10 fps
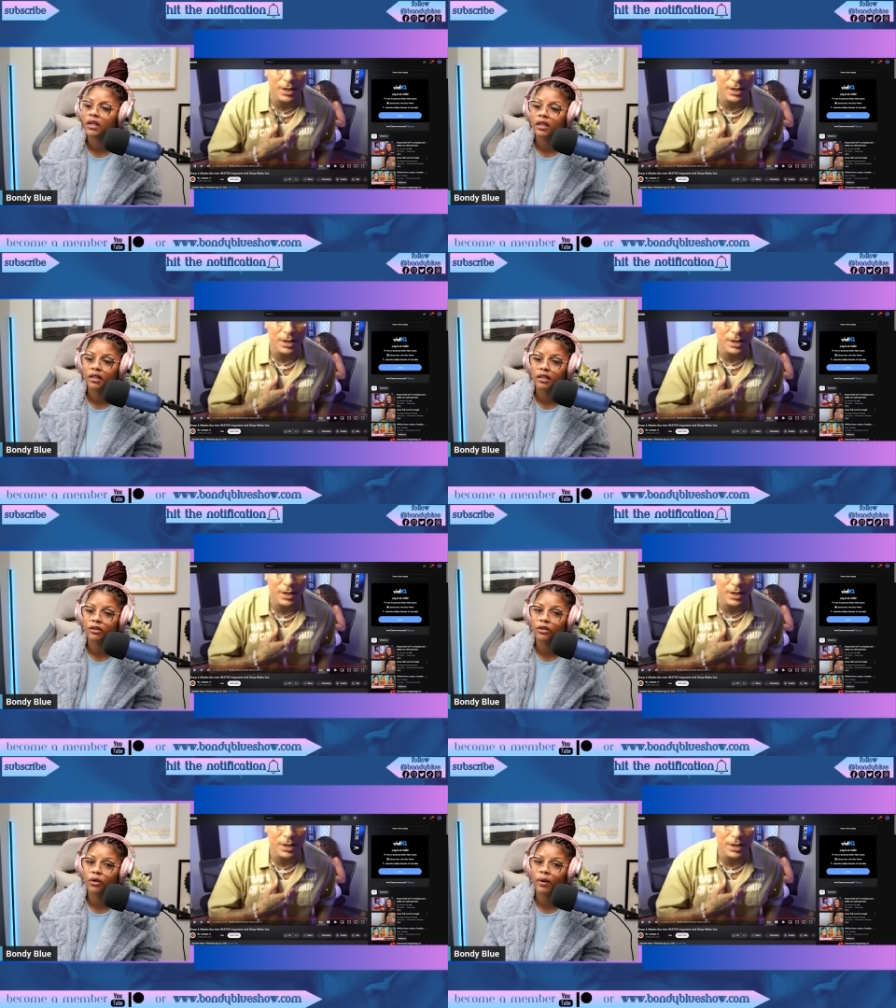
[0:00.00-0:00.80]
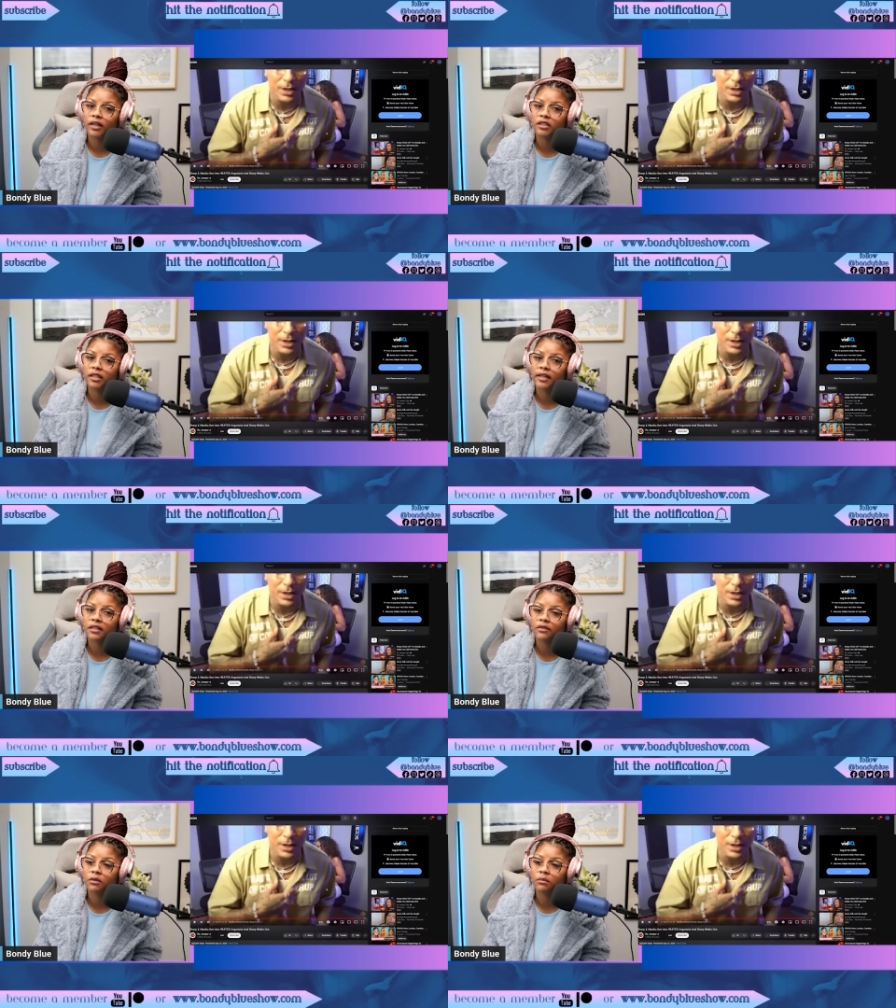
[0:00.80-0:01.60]
You know why she asked
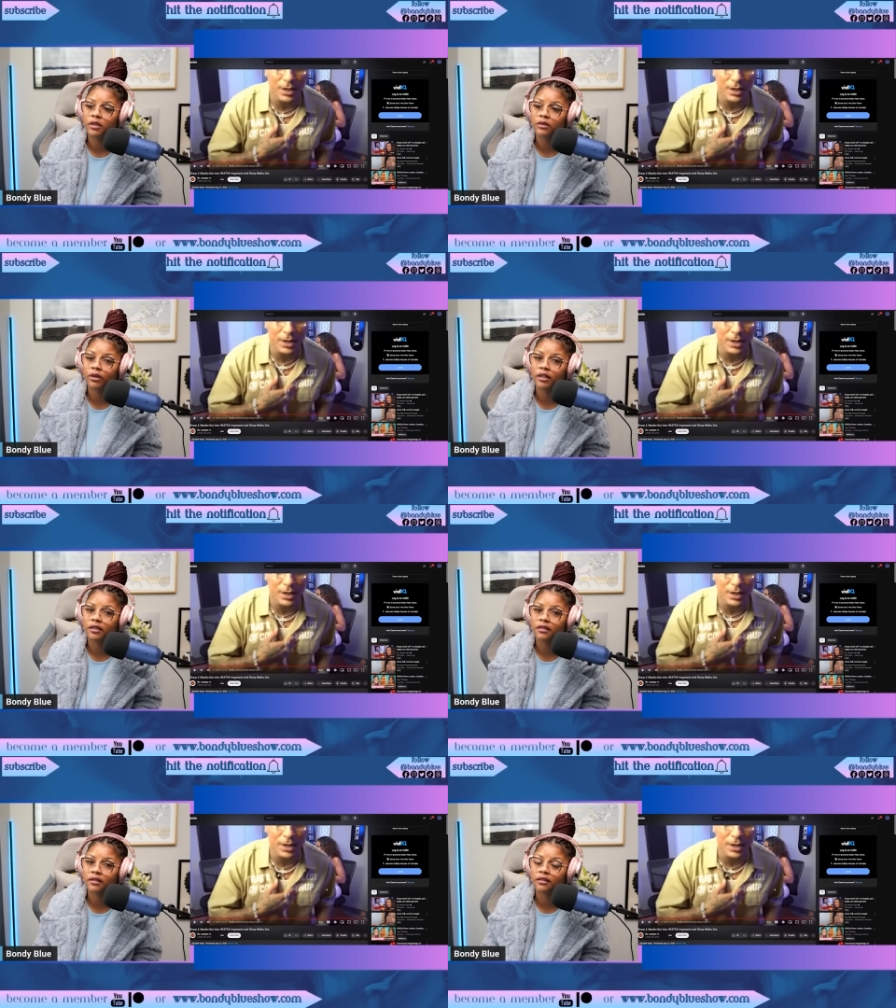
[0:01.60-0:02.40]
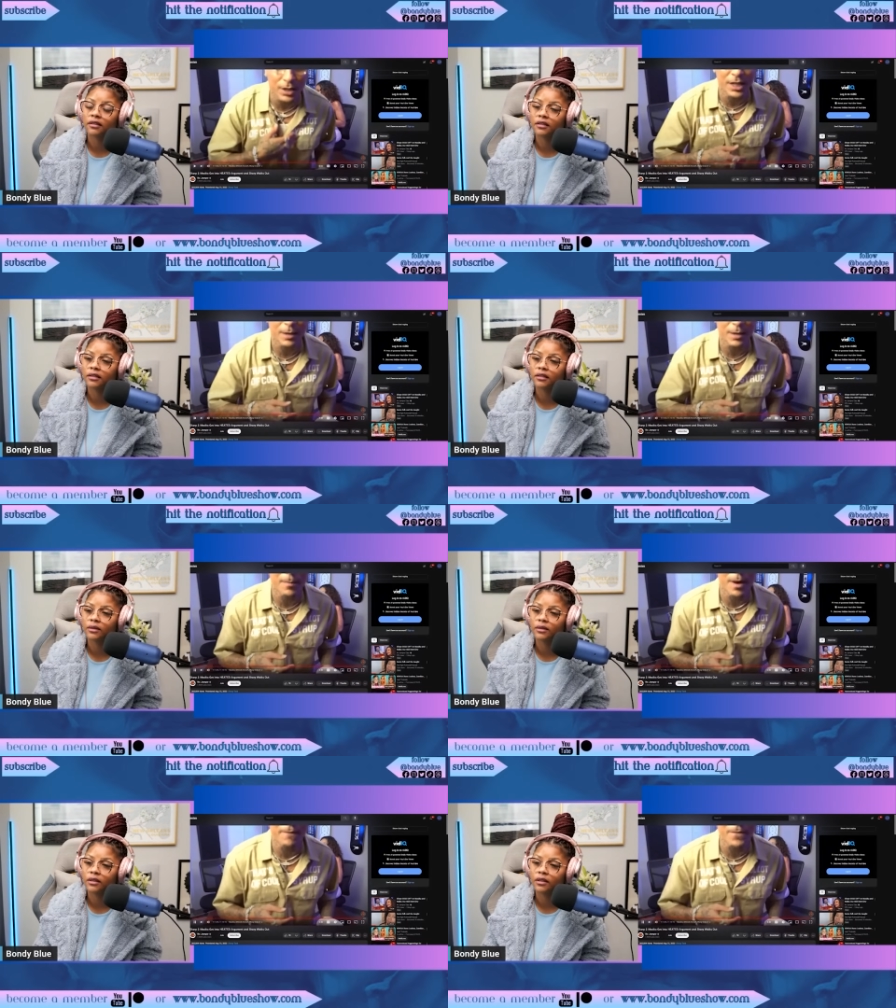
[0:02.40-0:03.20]
if he missed, right? Mm-hmm.
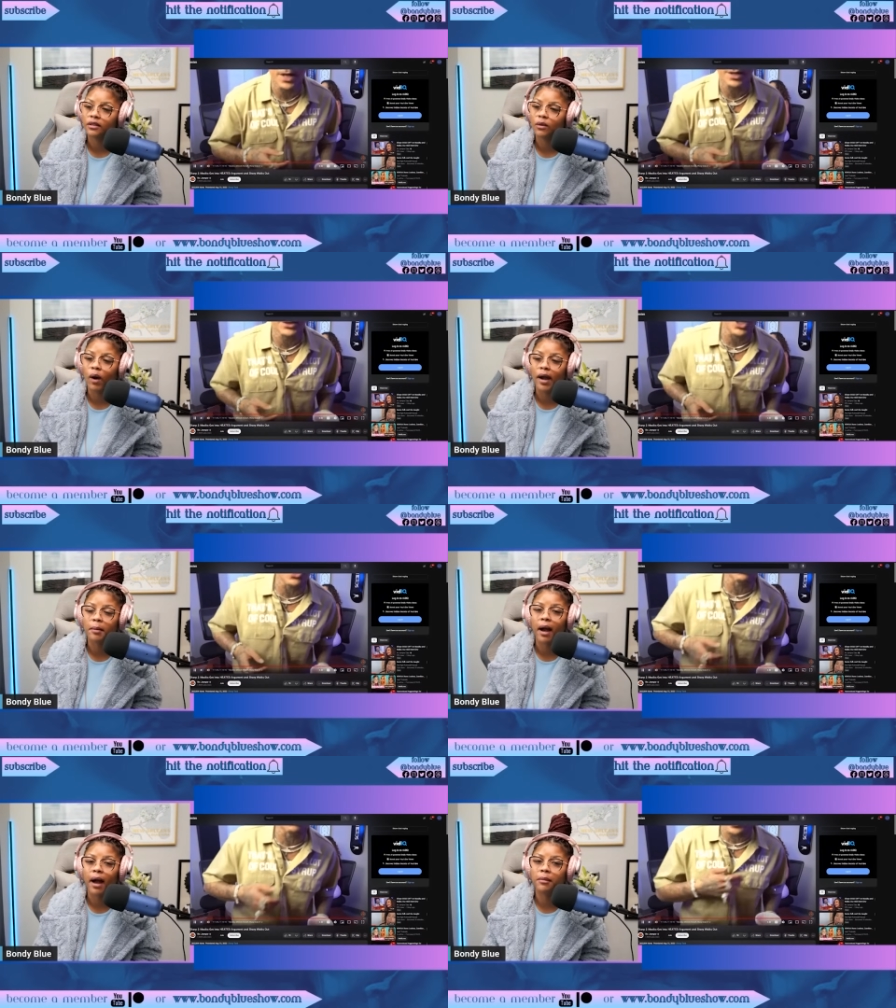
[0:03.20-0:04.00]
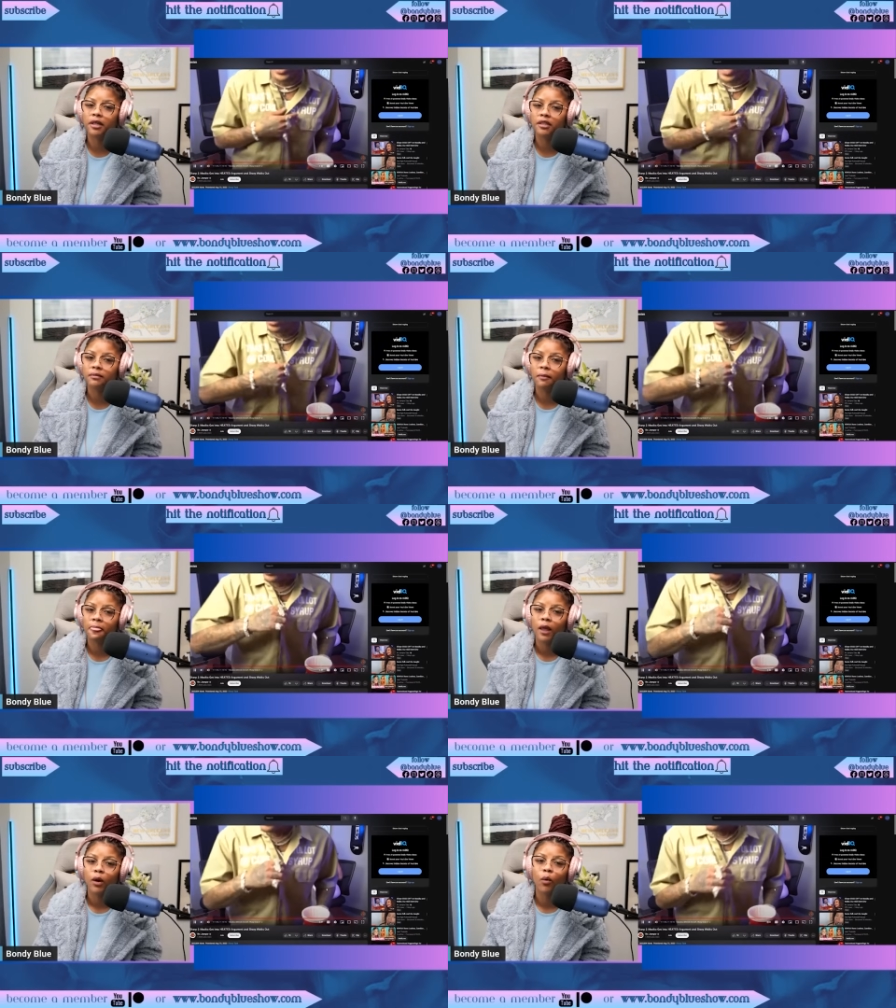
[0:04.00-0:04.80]
You got that white, white mama. You. you. got
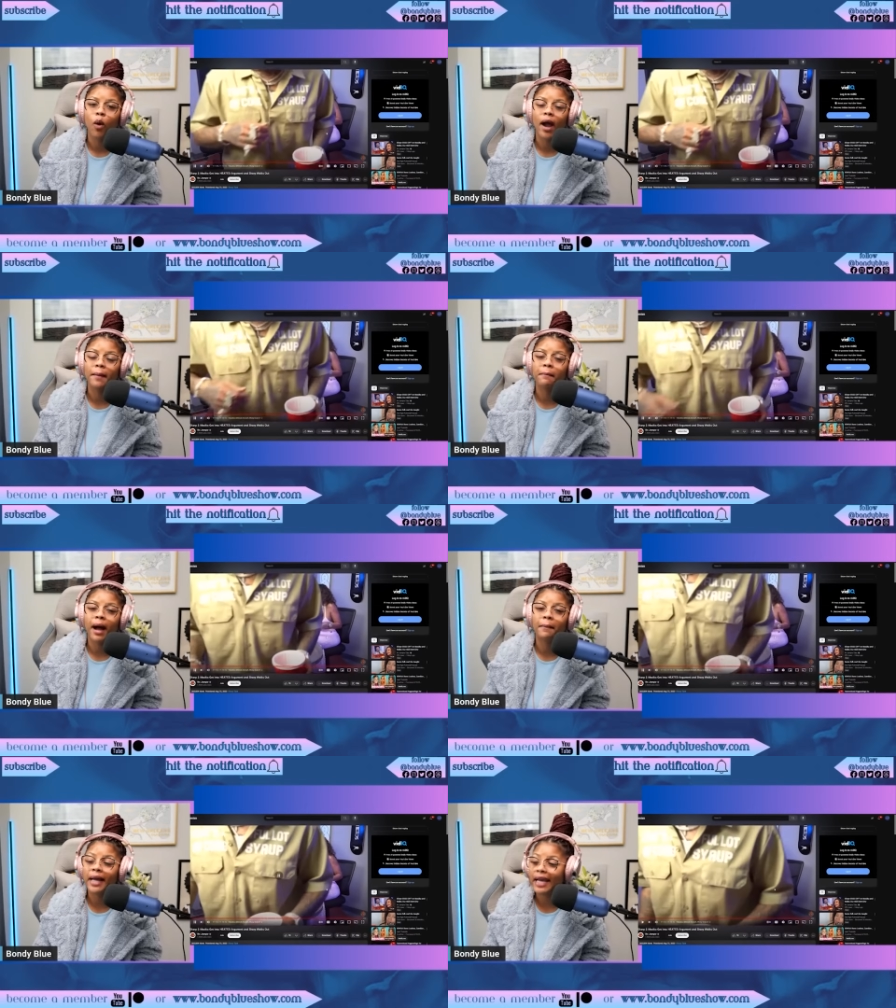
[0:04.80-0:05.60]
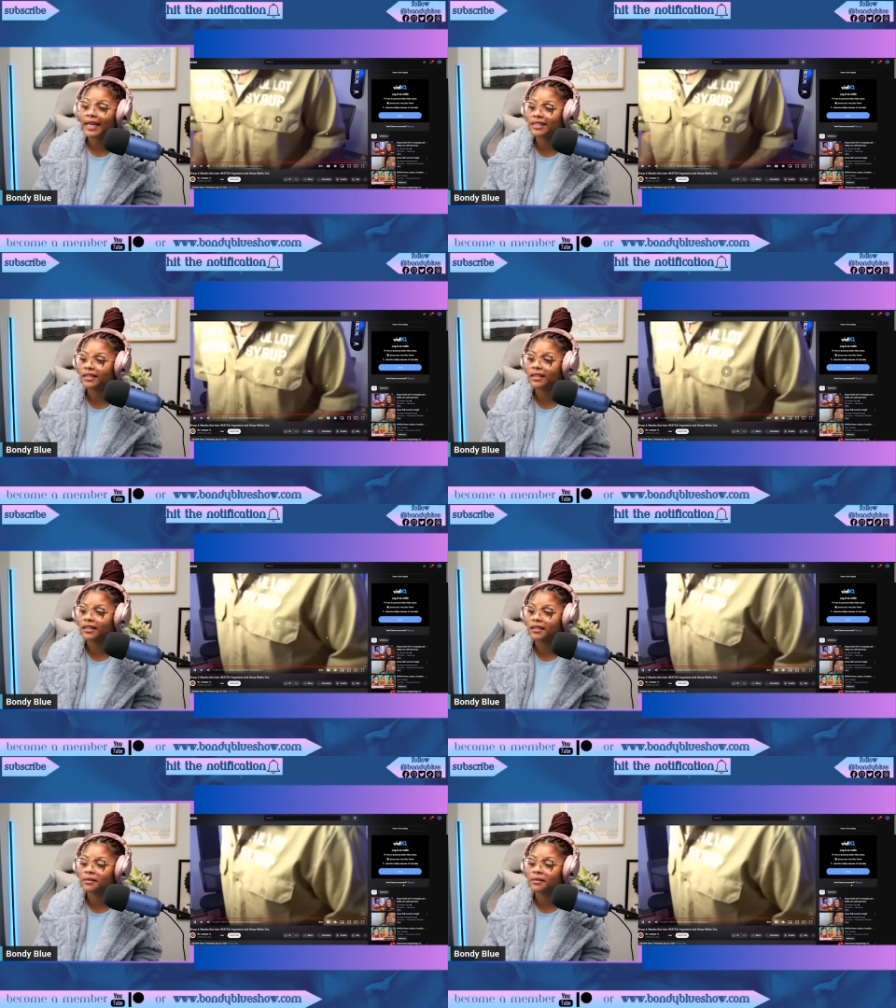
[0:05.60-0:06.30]
that white, white mama ass nigga.